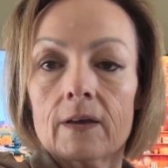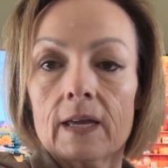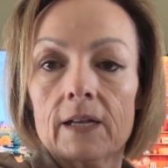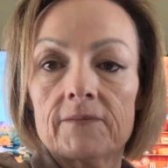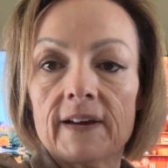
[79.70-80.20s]

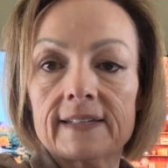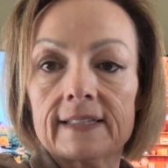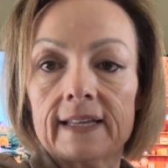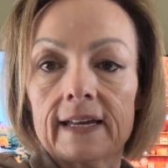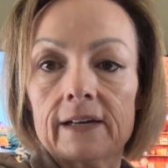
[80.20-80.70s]
infecting
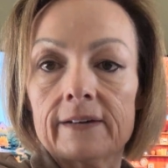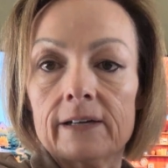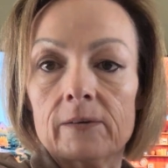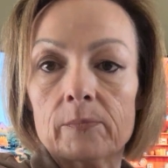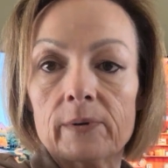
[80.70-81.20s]
that
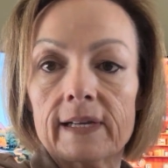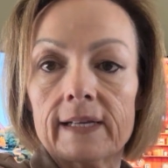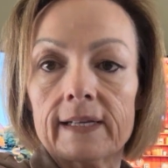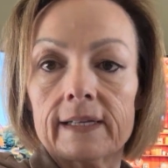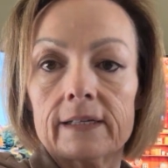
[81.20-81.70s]
area or bringing
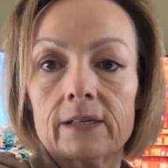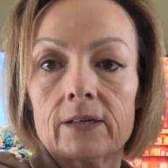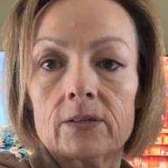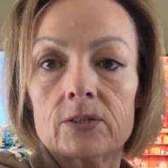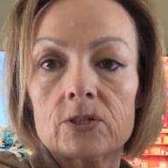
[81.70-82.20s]

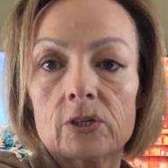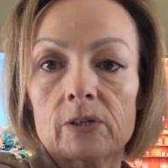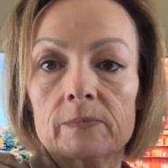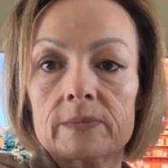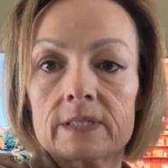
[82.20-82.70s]
in
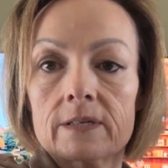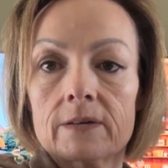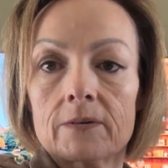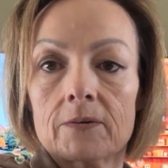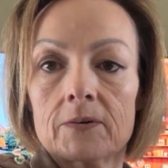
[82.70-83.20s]
germs.
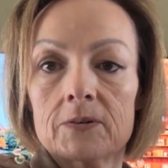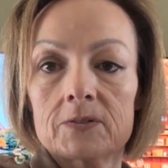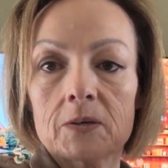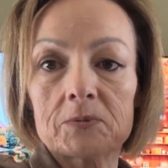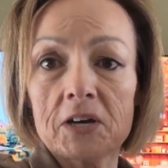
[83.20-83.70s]

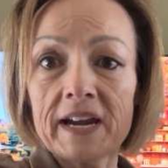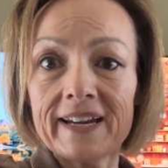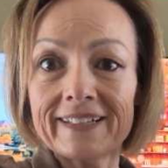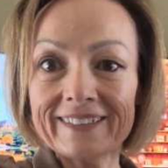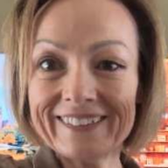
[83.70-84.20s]
So I'm
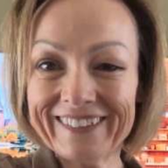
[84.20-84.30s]
trying.